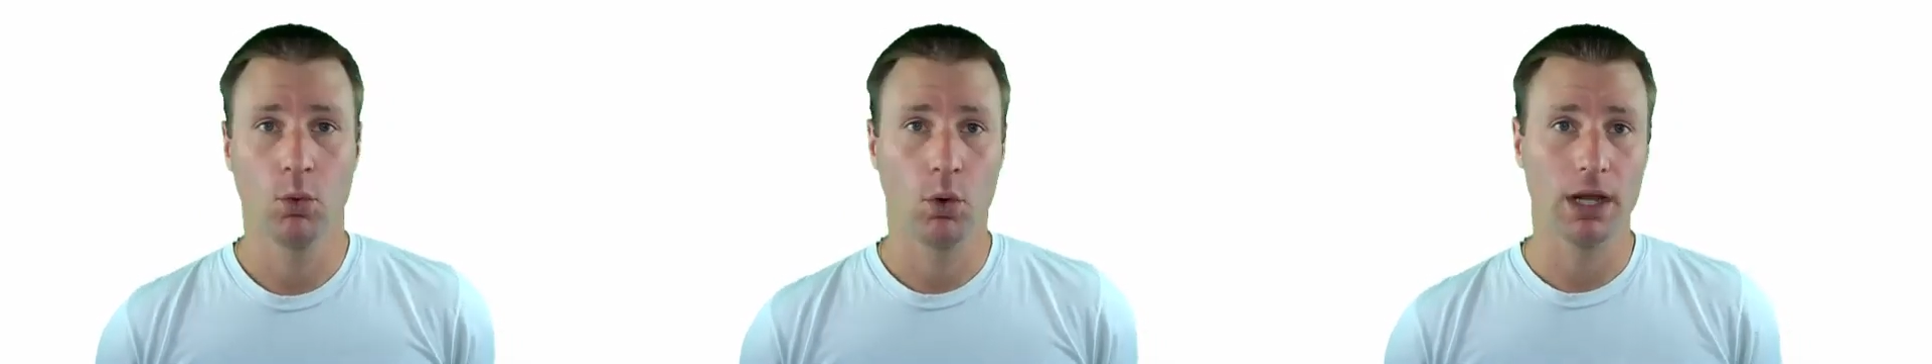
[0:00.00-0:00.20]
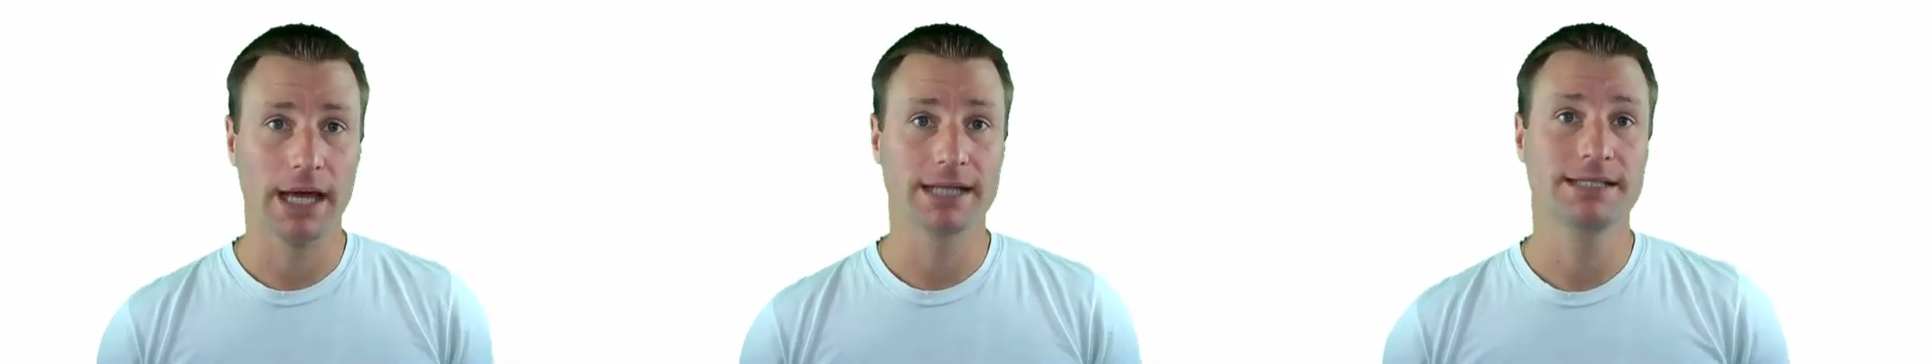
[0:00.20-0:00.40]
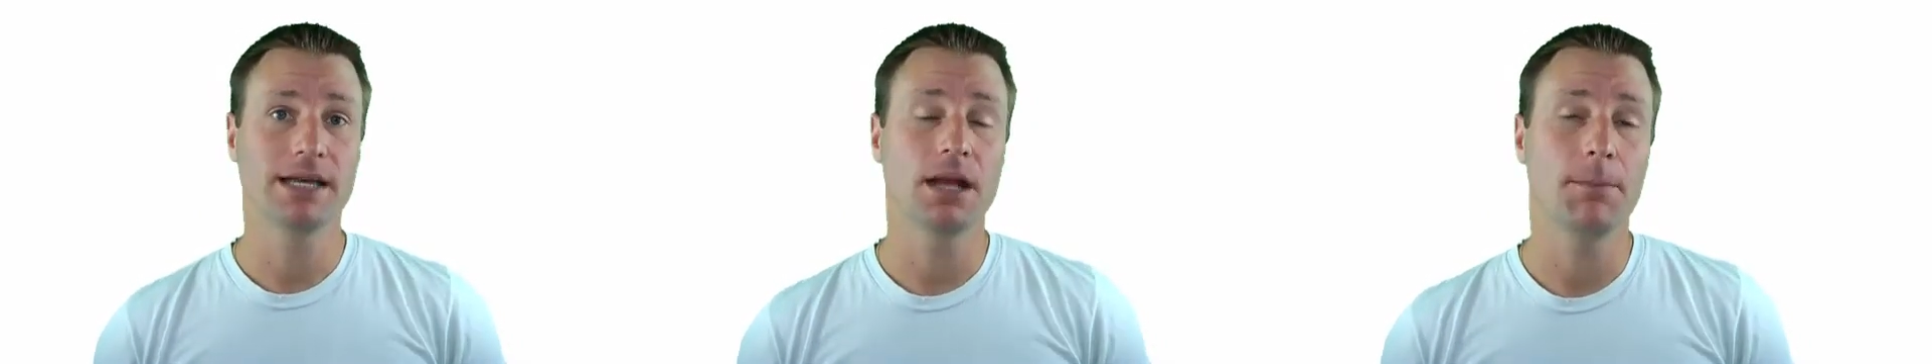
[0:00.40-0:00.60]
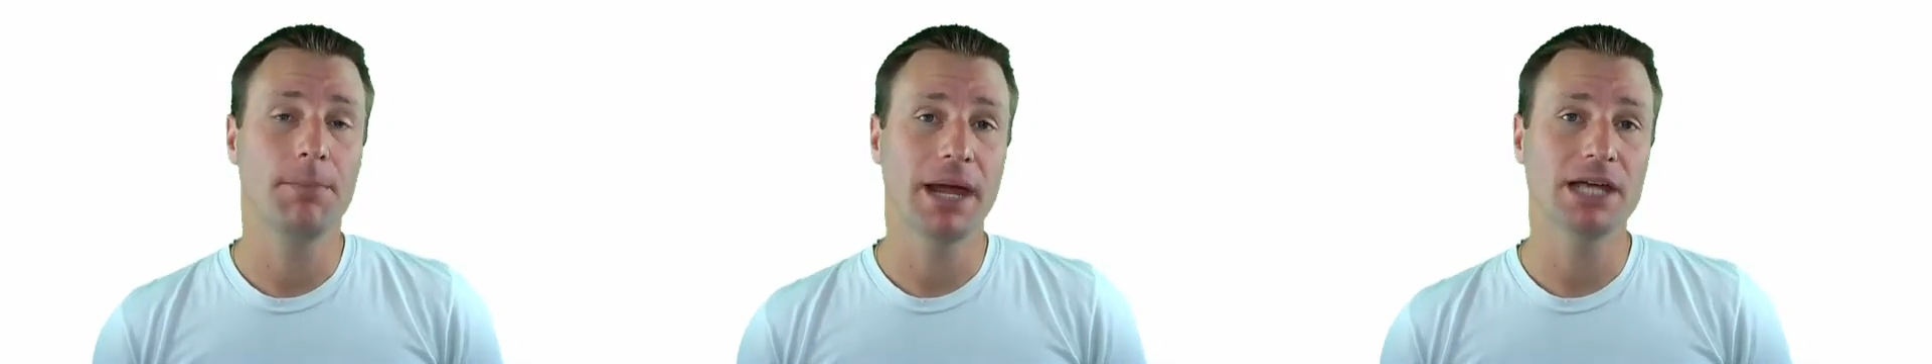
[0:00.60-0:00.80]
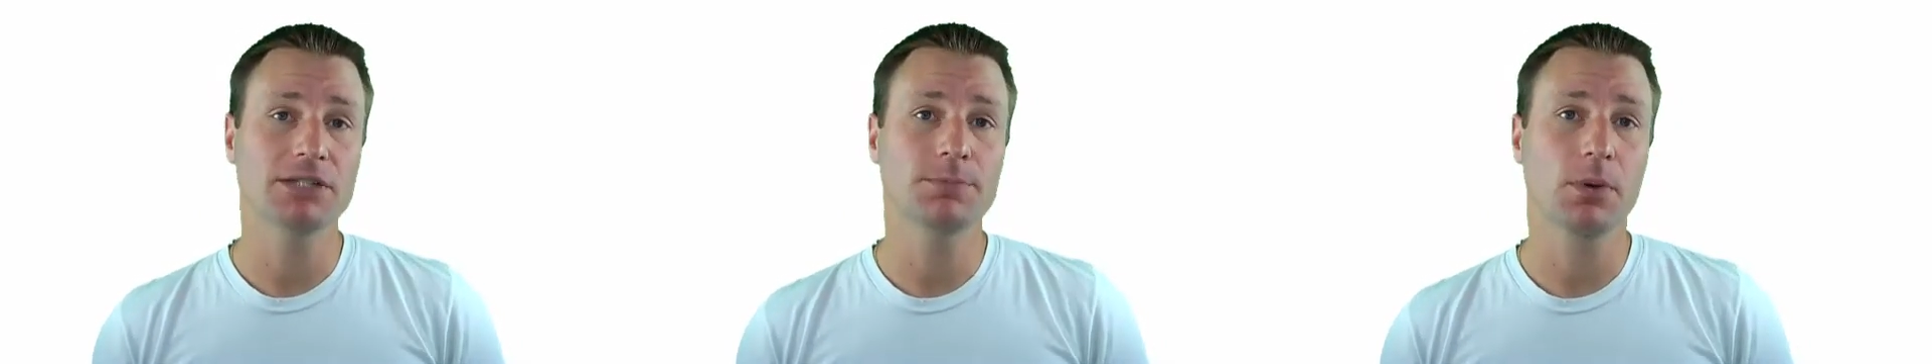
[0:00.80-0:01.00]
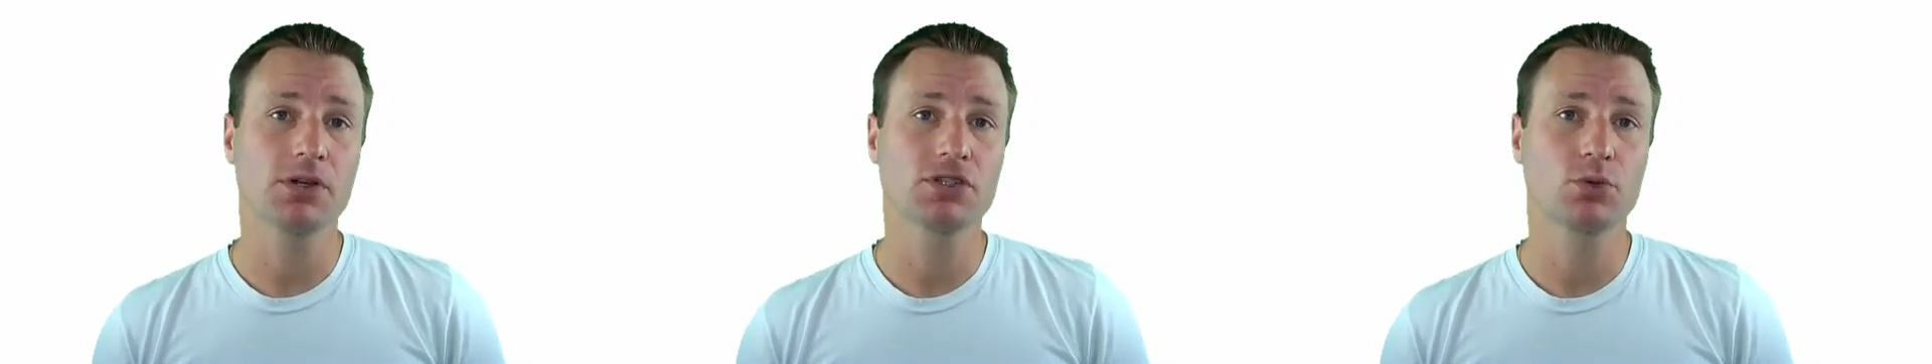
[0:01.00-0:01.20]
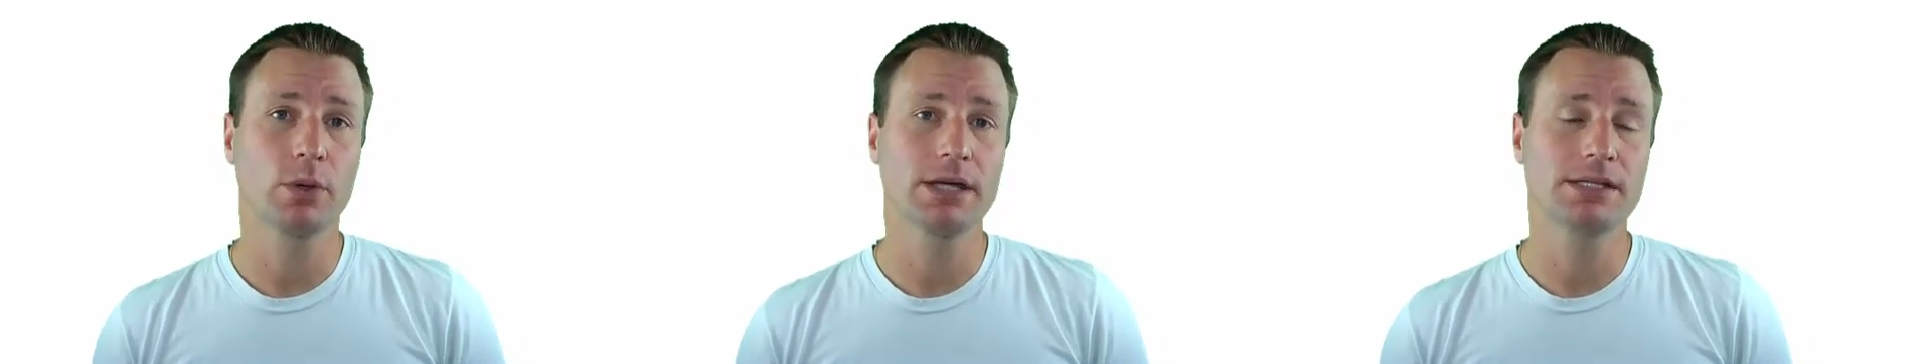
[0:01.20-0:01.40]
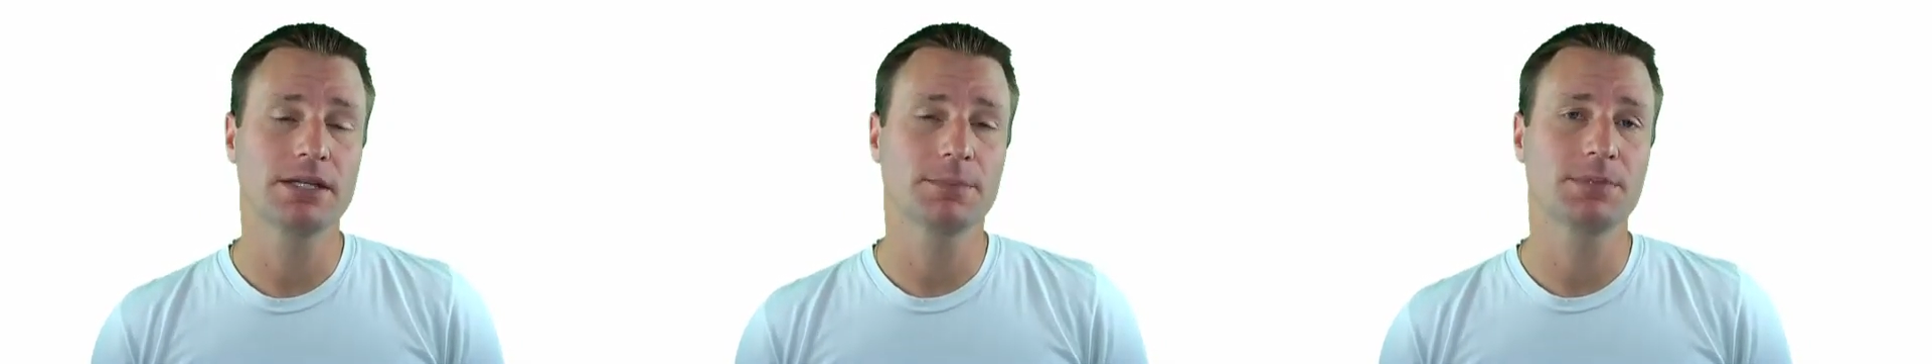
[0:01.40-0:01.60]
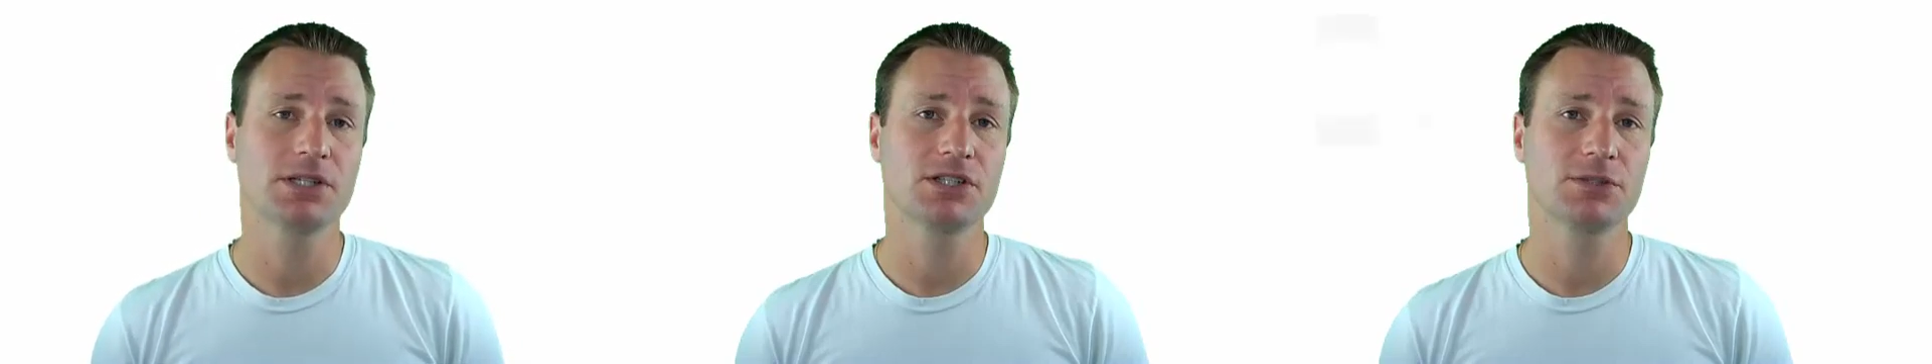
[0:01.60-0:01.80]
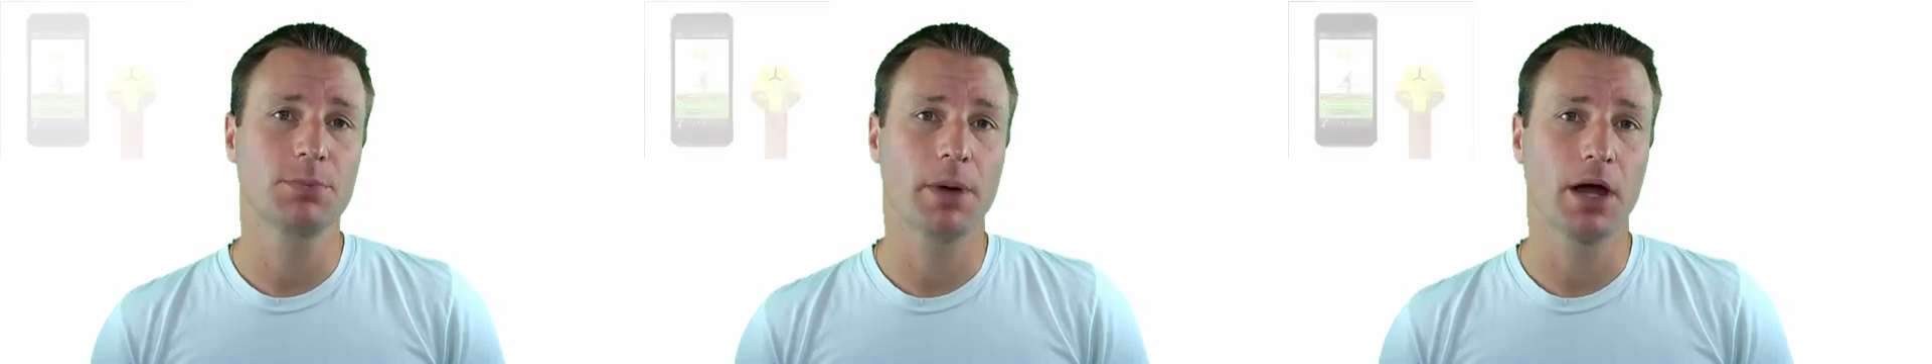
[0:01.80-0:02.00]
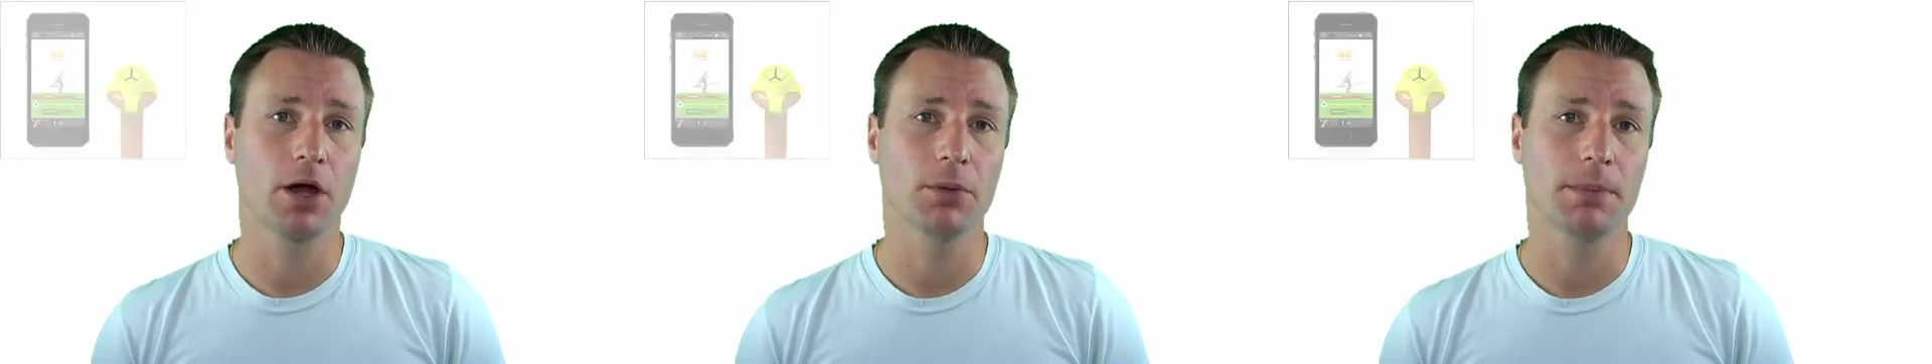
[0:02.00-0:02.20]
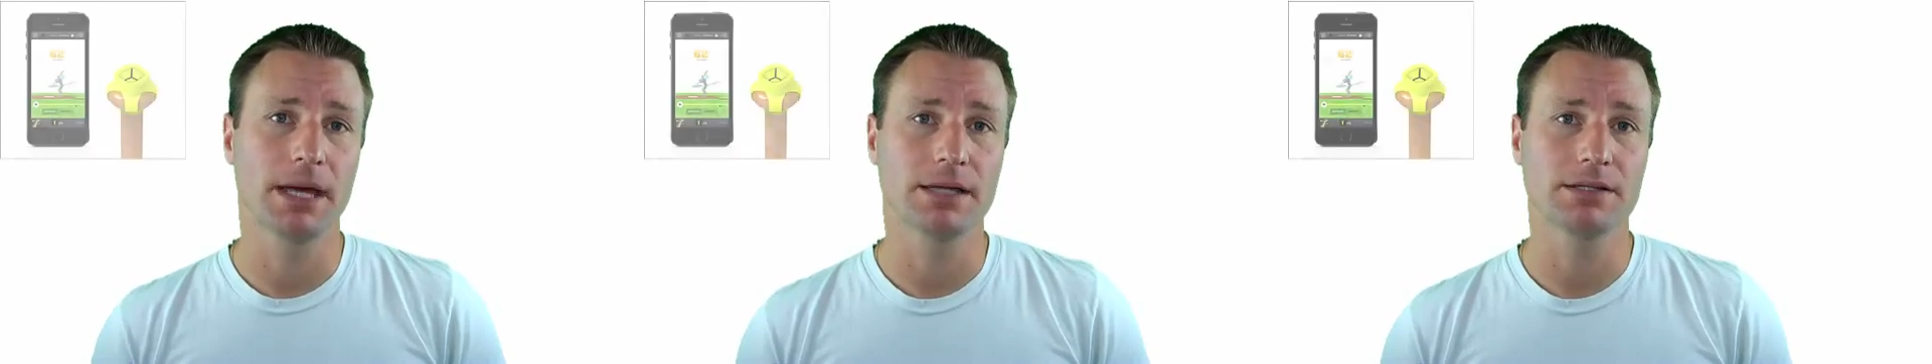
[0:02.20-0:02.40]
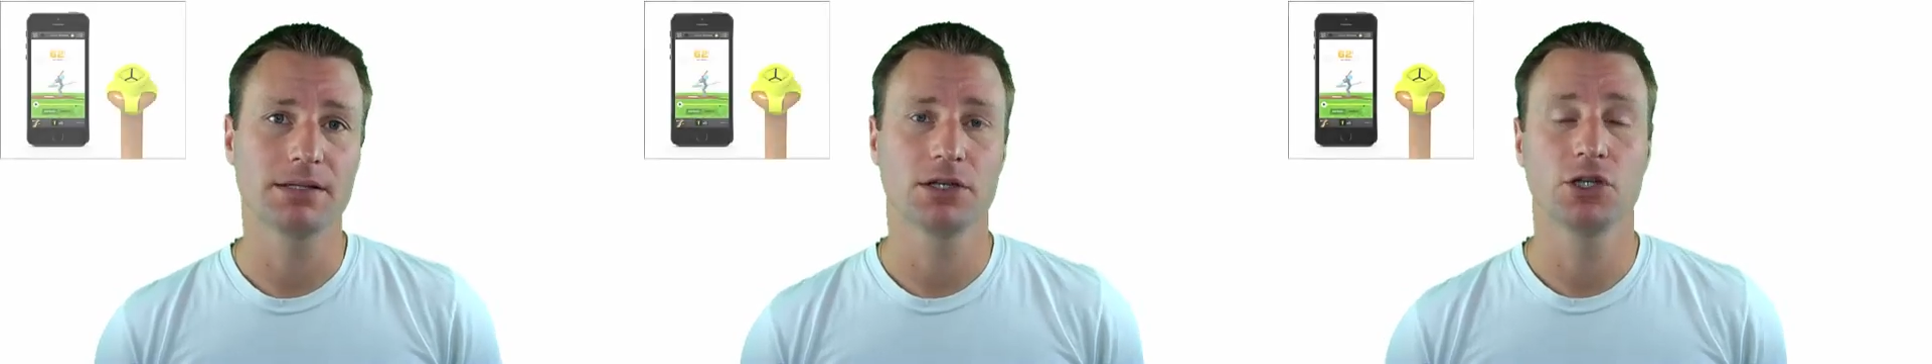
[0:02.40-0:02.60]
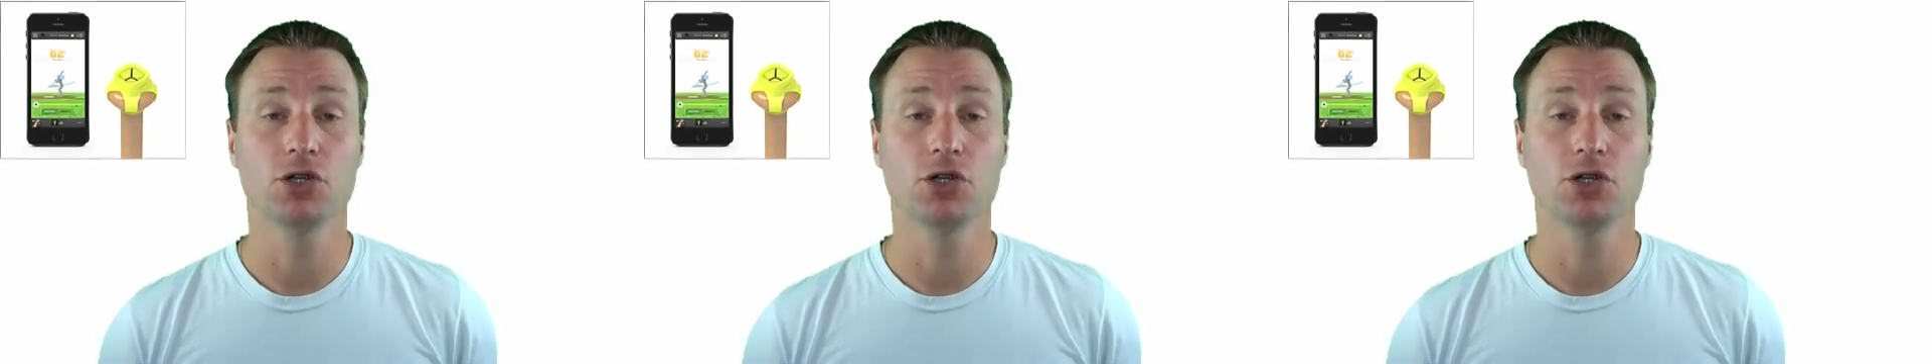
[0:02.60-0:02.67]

Well, I did a baseball swing tips experiment